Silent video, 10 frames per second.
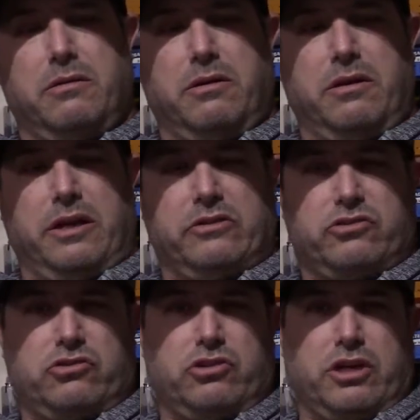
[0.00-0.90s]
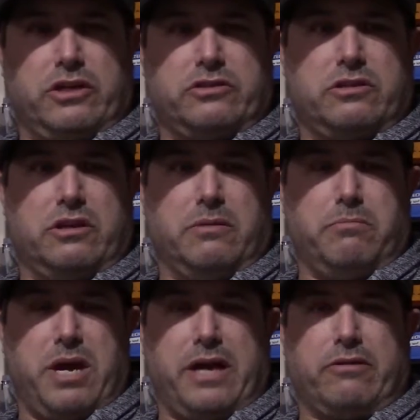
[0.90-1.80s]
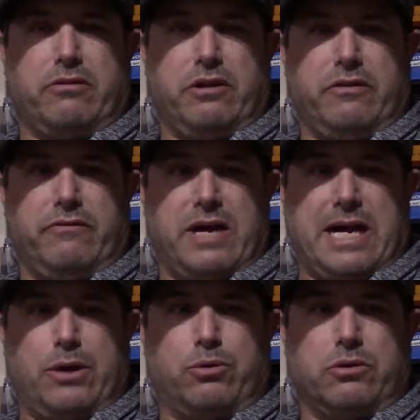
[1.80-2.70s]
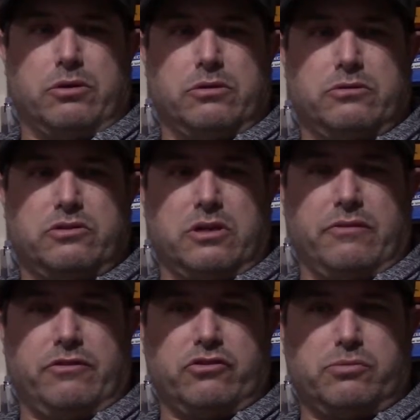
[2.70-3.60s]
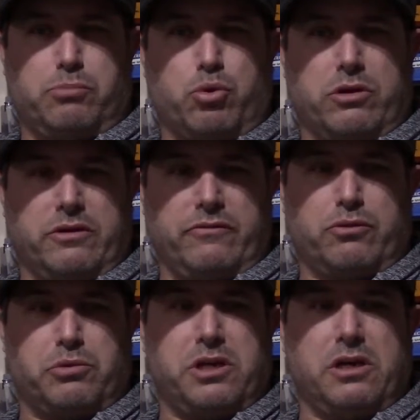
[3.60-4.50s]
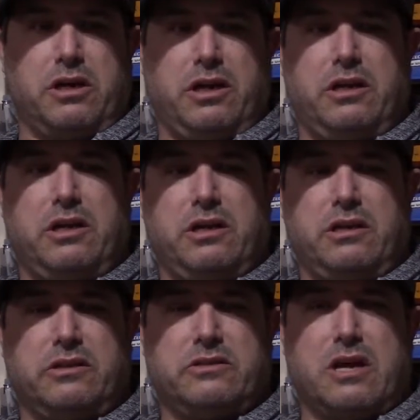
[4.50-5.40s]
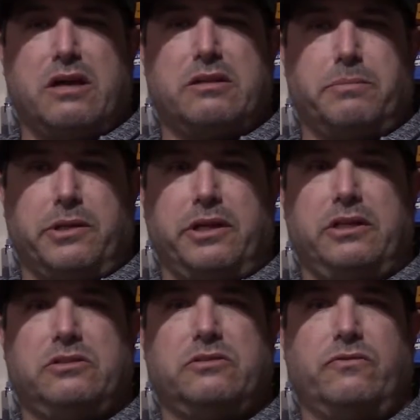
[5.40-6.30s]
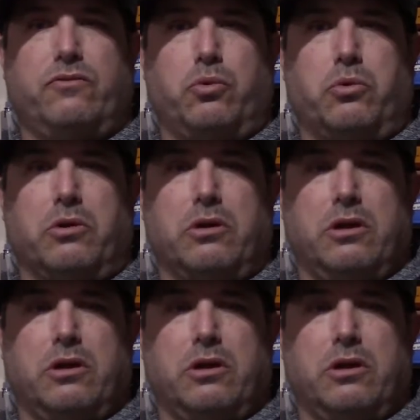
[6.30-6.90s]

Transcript: It's just a matter of the sport of 3-gun is not the place for